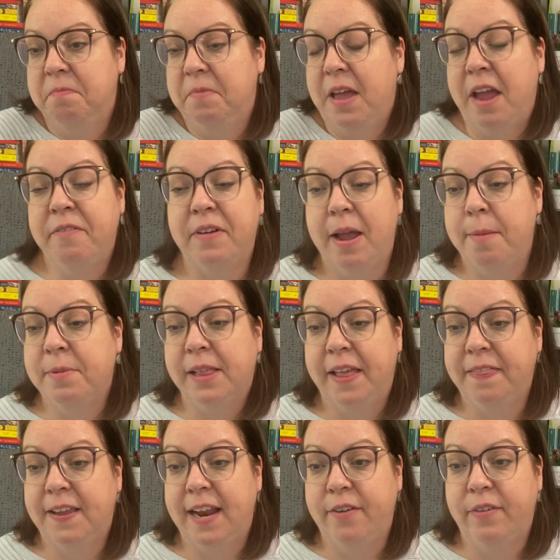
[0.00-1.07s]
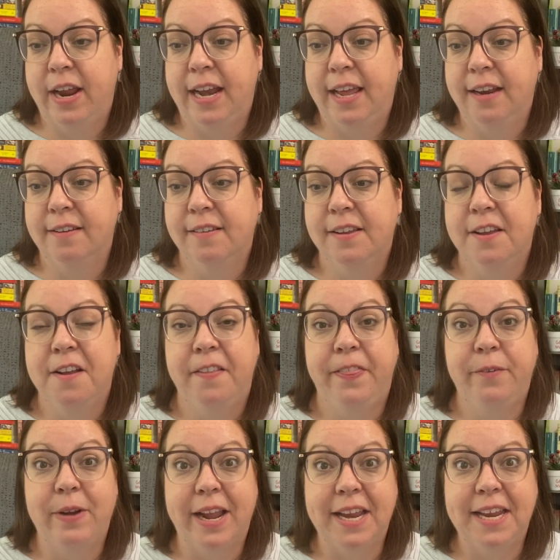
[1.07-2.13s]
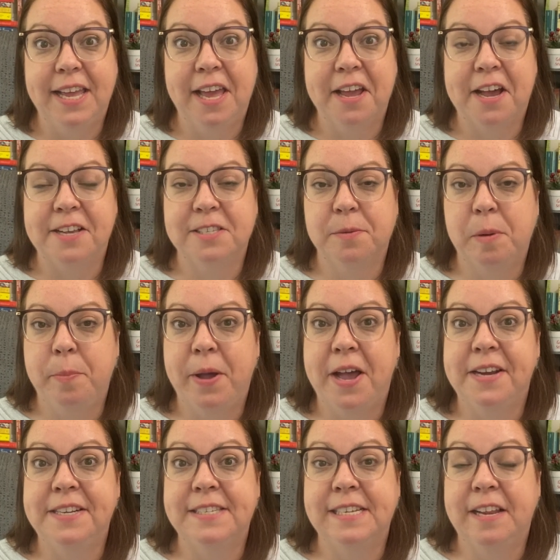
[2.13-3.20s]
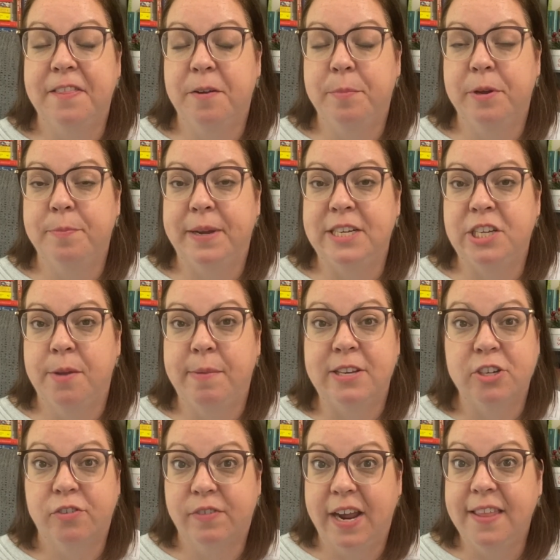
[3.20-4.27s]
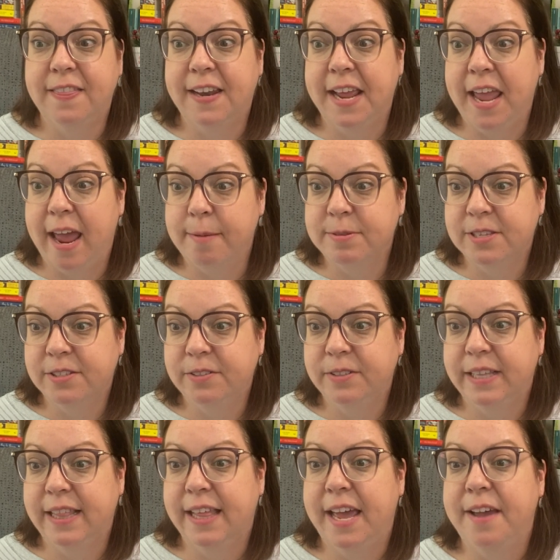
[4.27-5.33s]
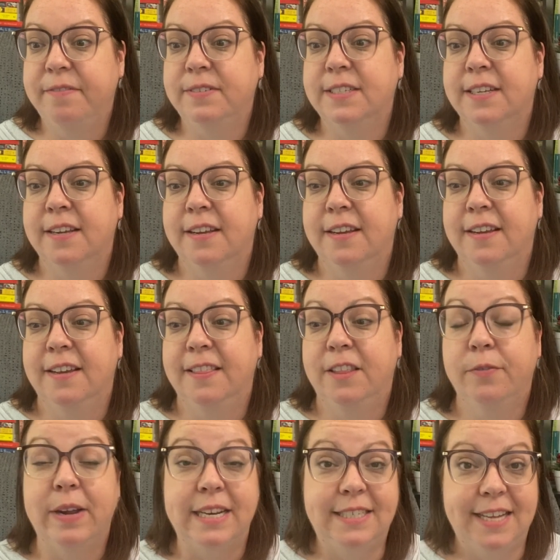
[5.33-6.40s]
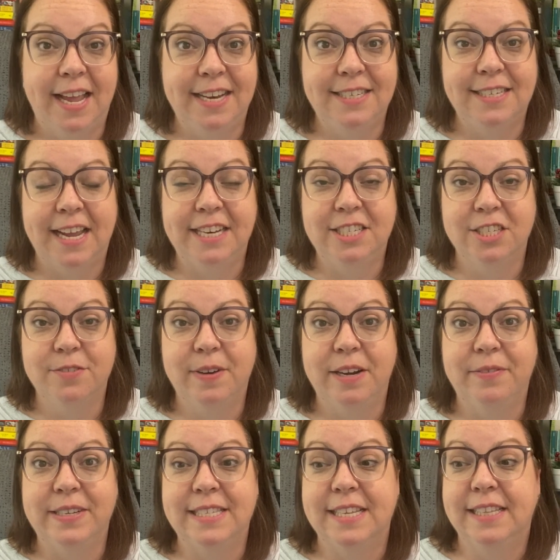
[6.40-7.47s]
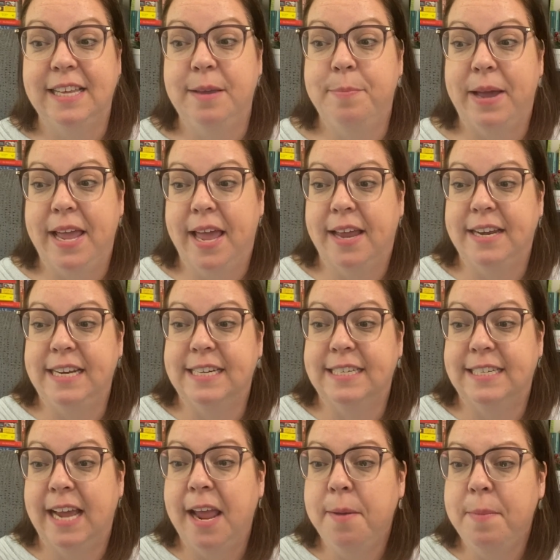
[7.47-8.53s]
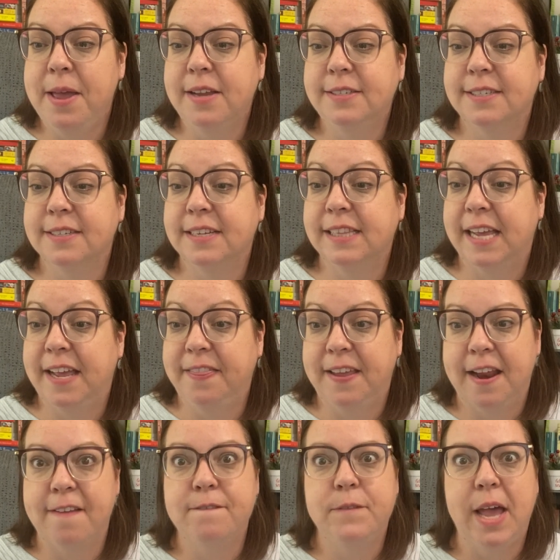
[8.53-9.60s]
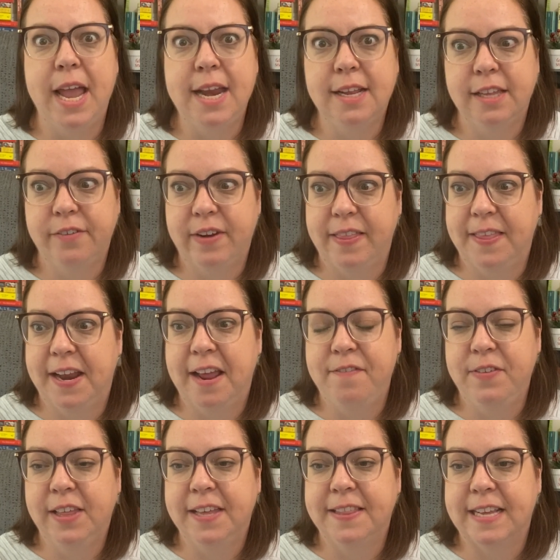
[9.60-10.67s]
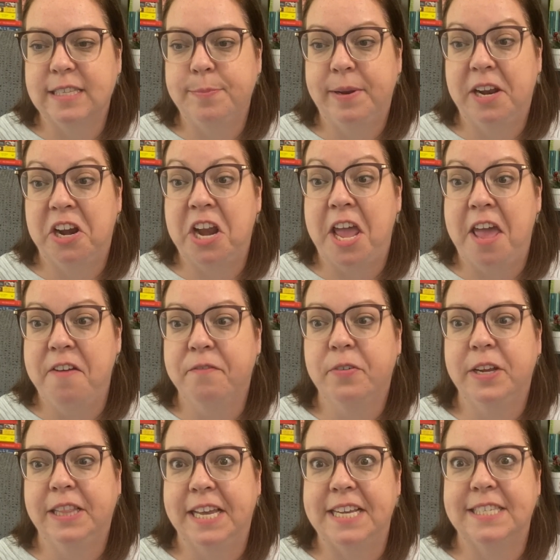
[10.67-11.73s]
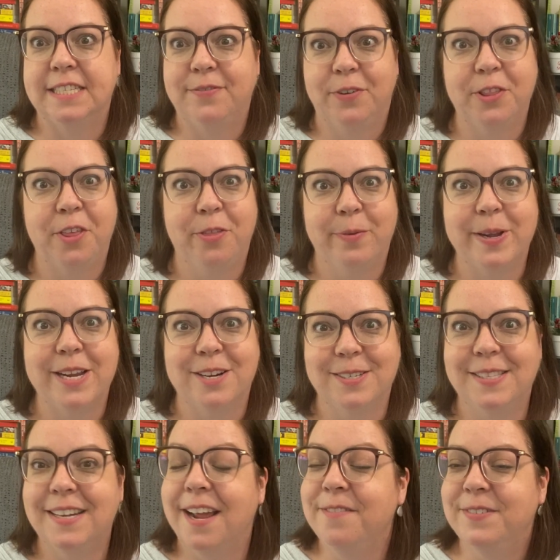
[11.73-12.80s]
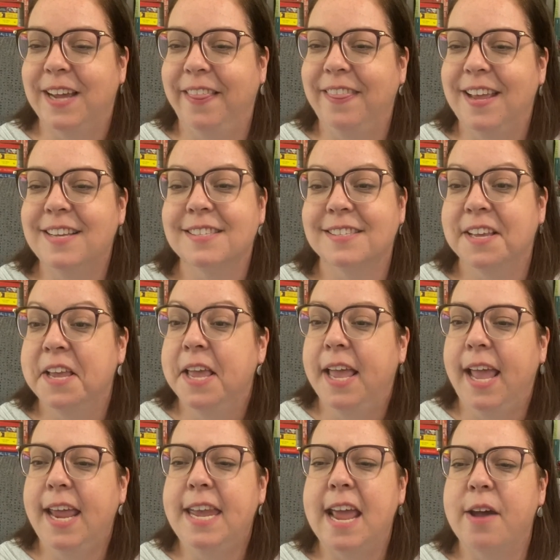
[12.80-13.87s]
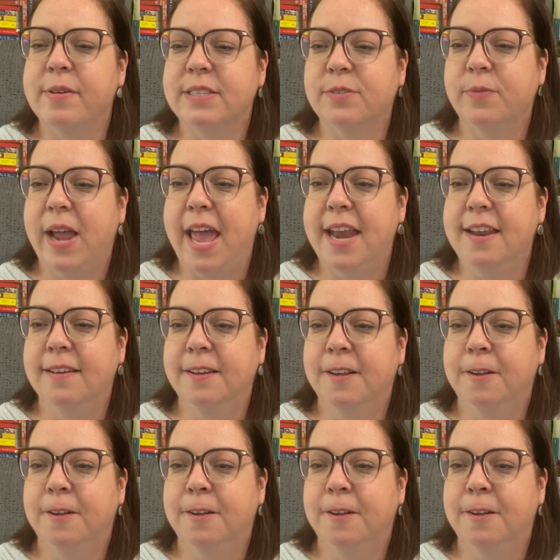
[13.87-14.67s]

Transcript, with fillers: I am glad that I read it. The Reckoning at Gossamer Pond is another book by Jamie Jo Wright that I absolutely loved. The Red Tent, I just read recently by Anita Diamant. Glad that I finally read that. I feel like that's been on every list for the three years that I've done this, and now it's read.